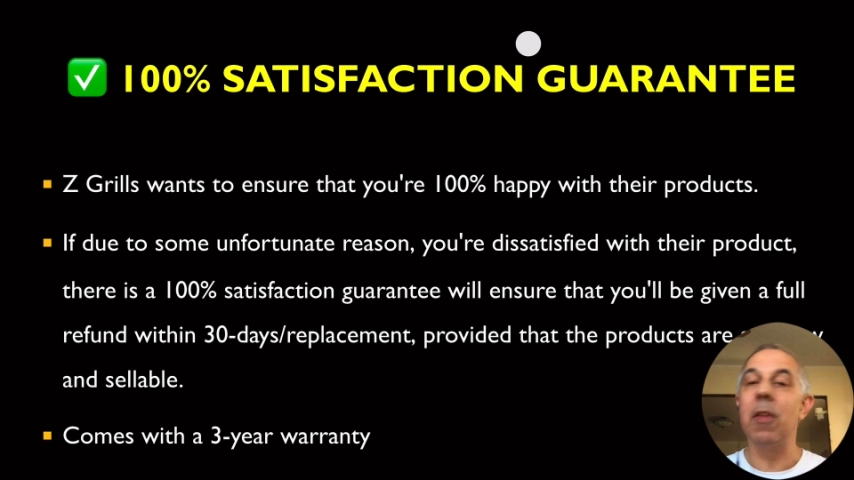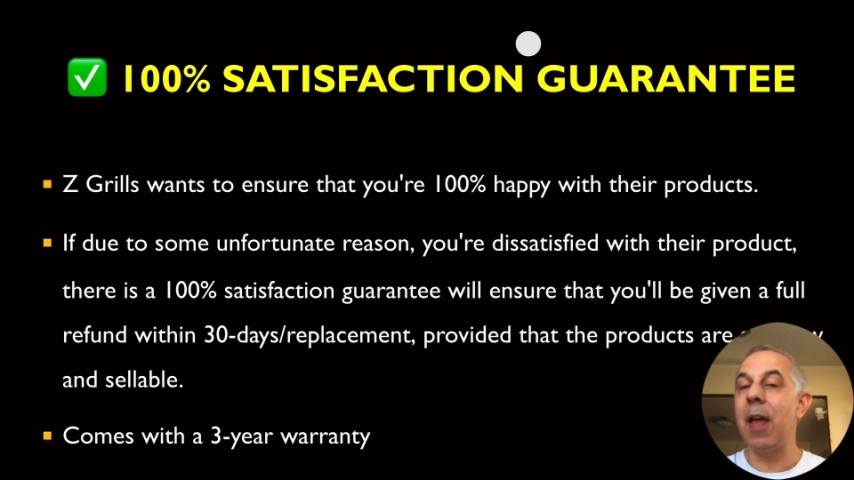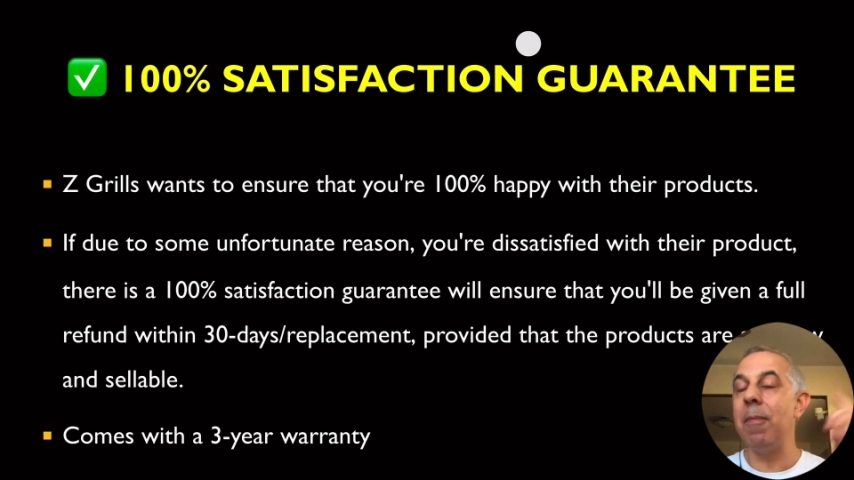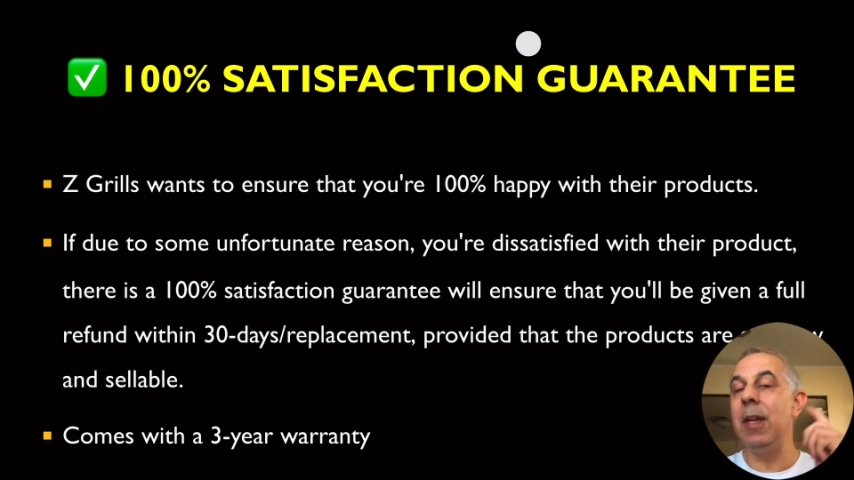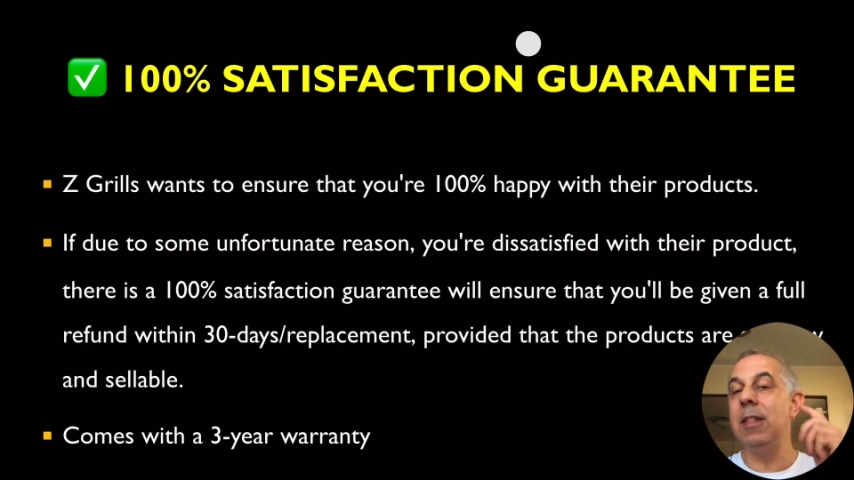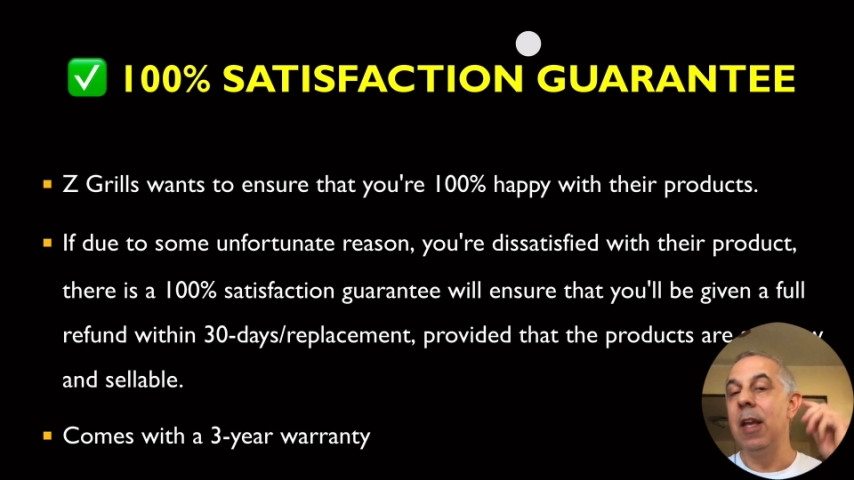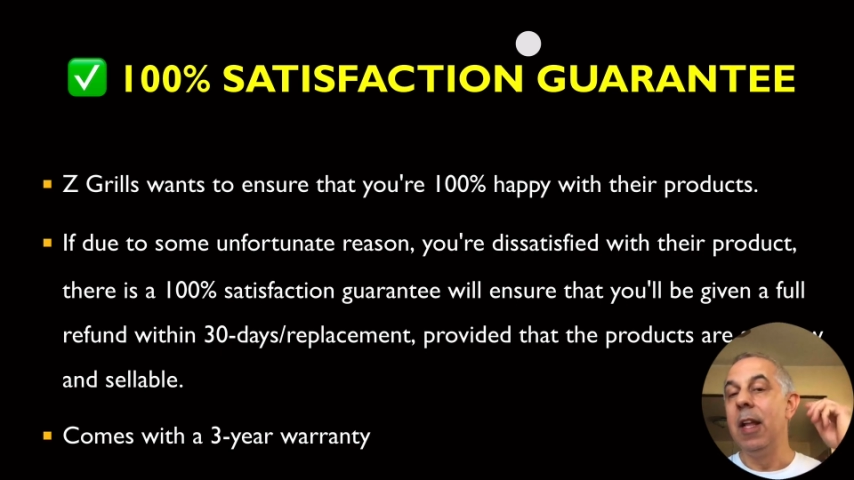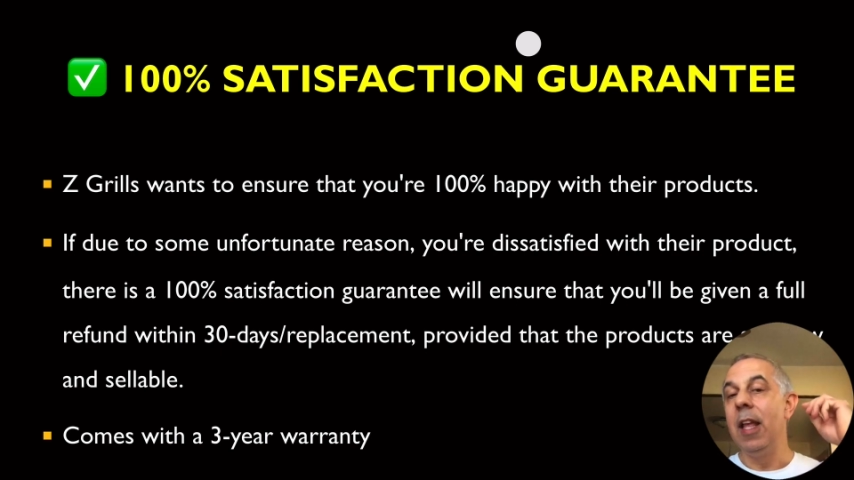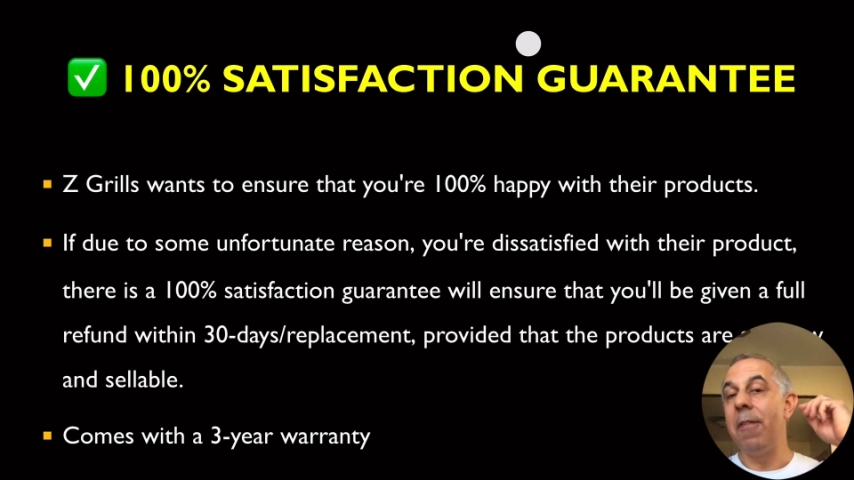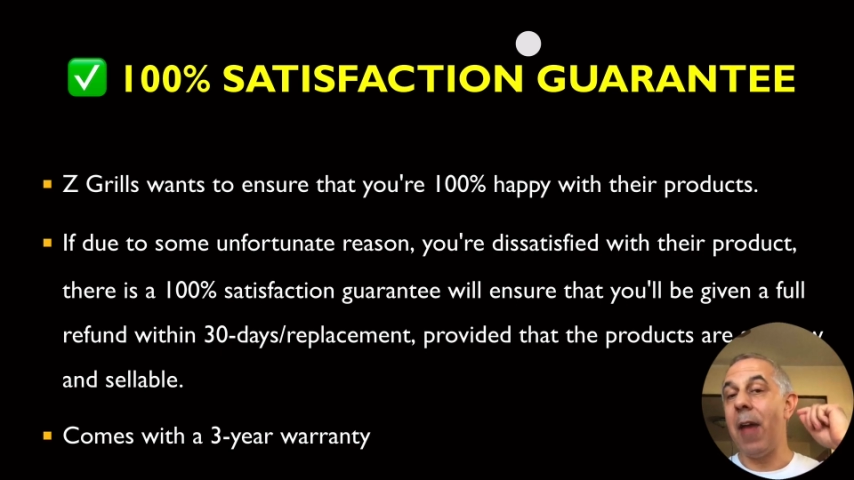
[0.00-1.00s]
So that means
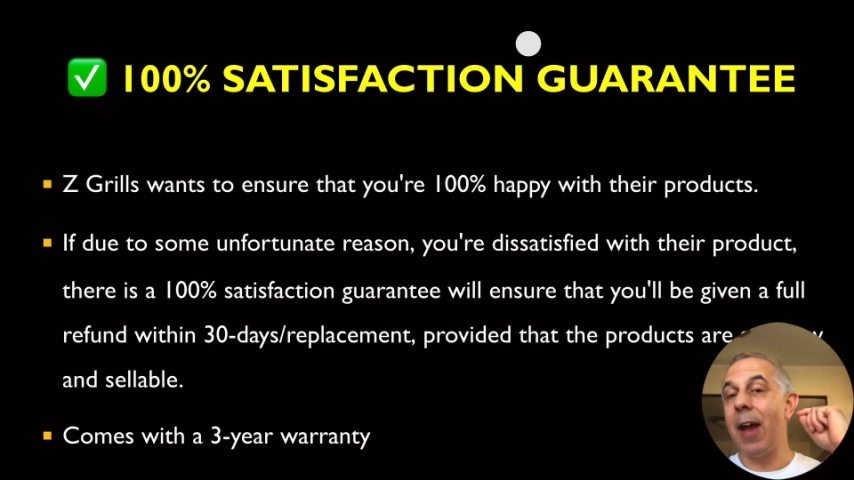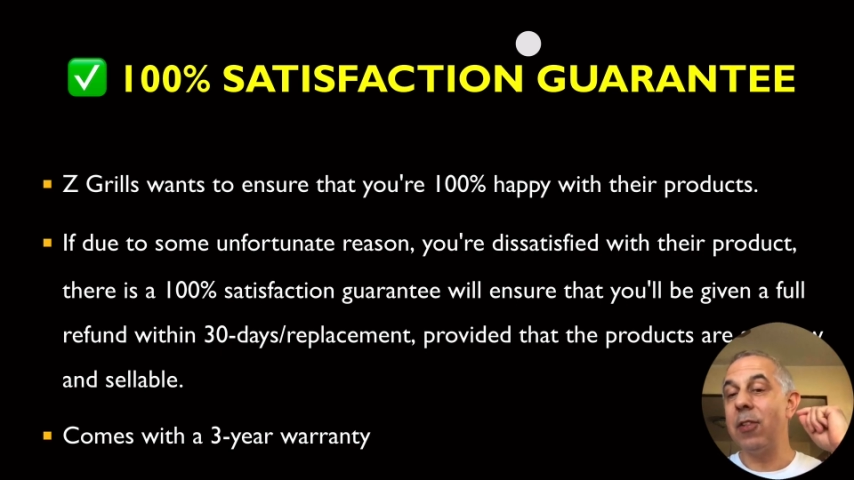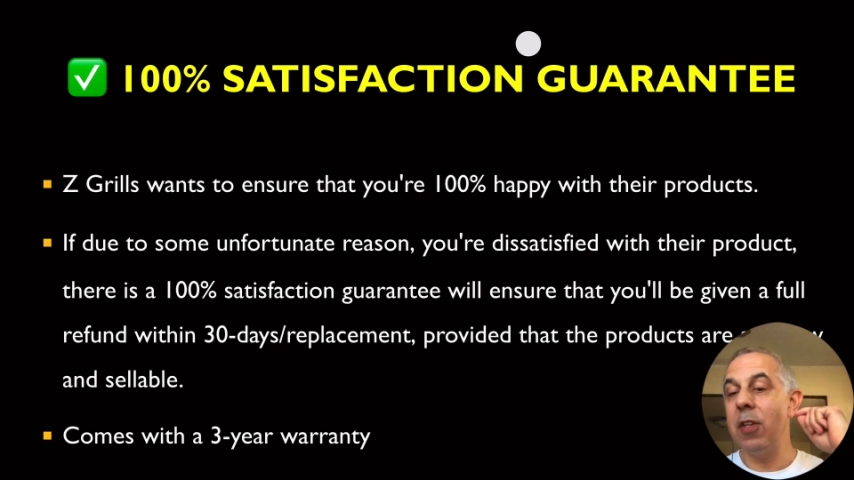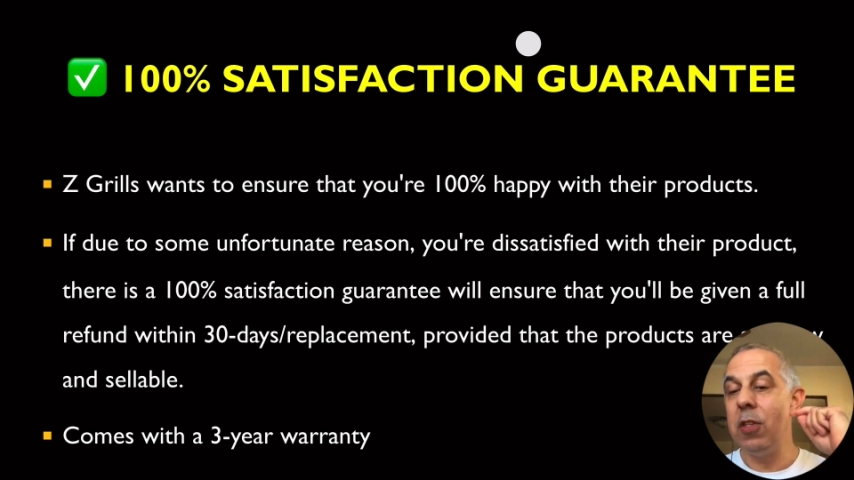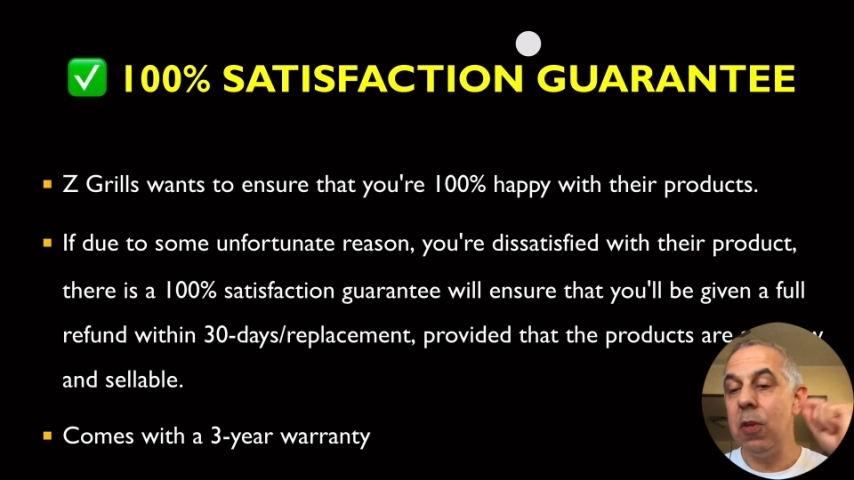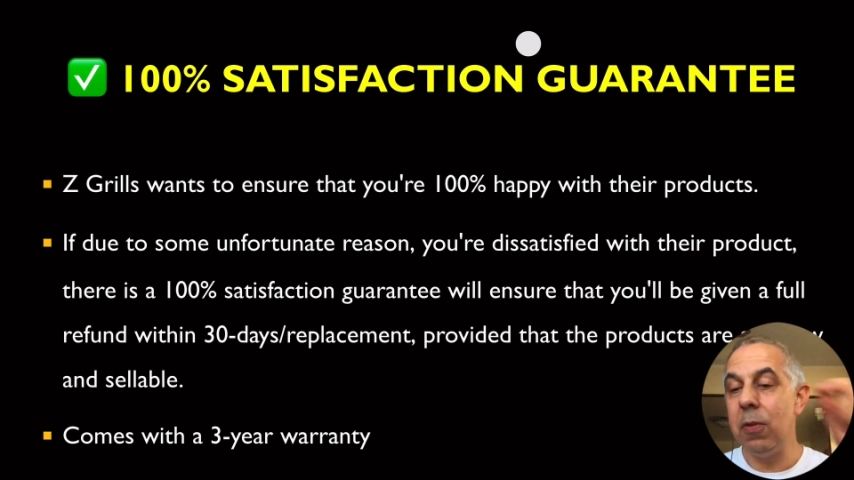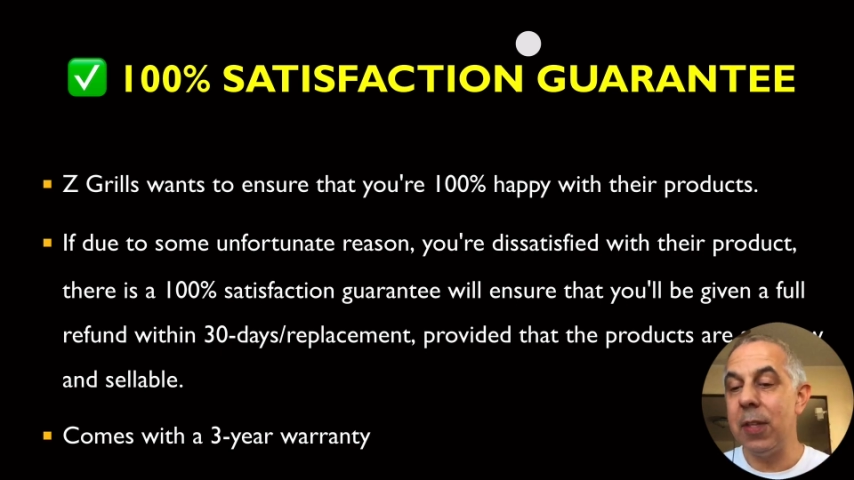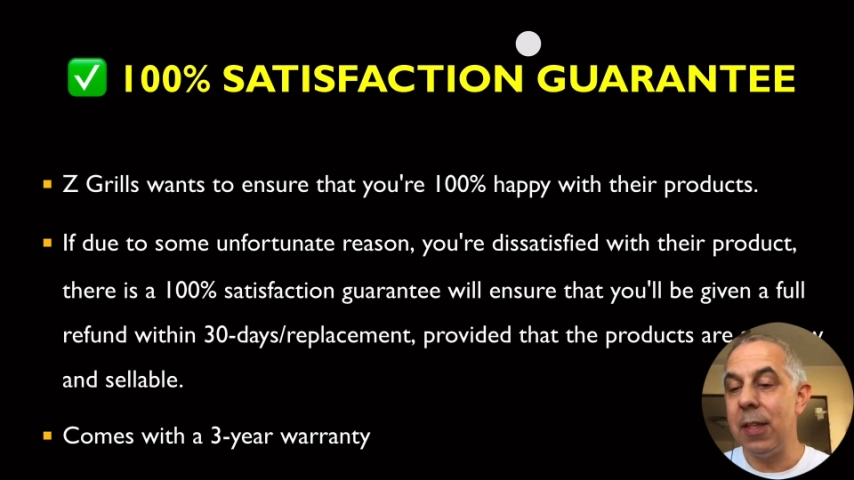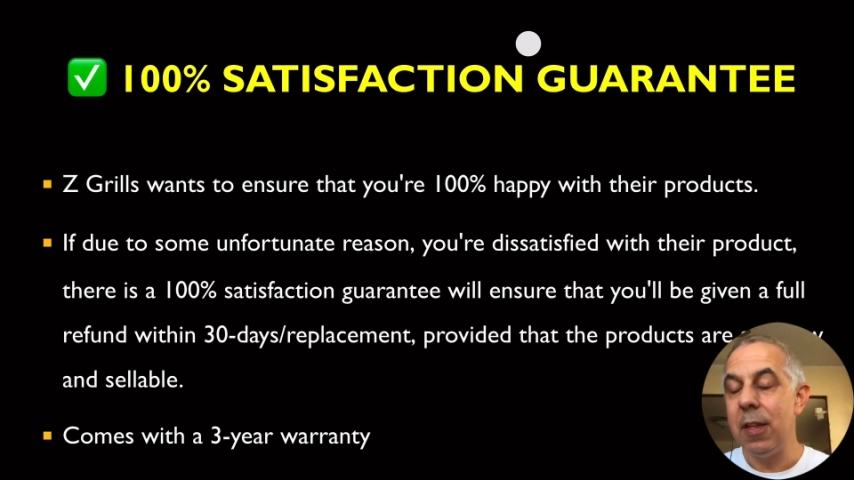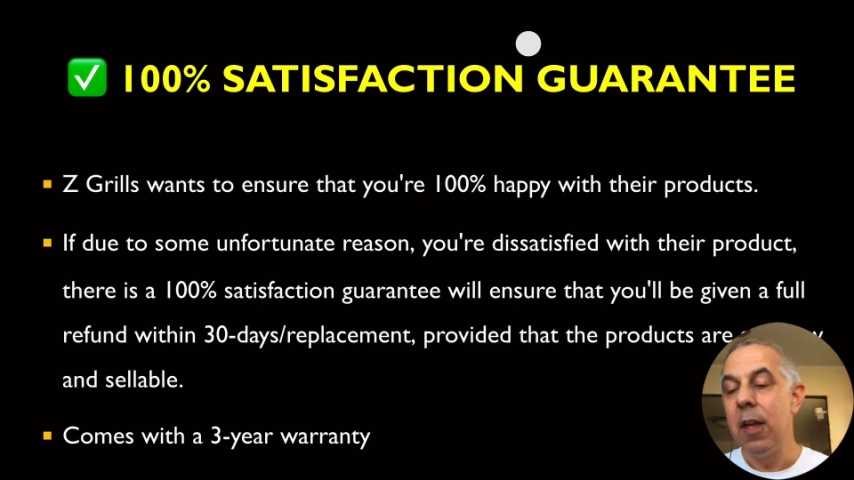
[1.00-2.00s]
if you actually
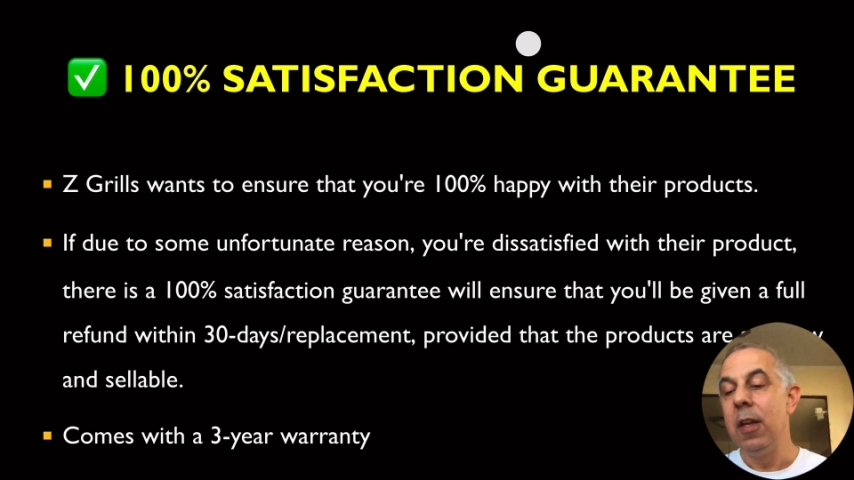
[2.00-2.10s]
use it,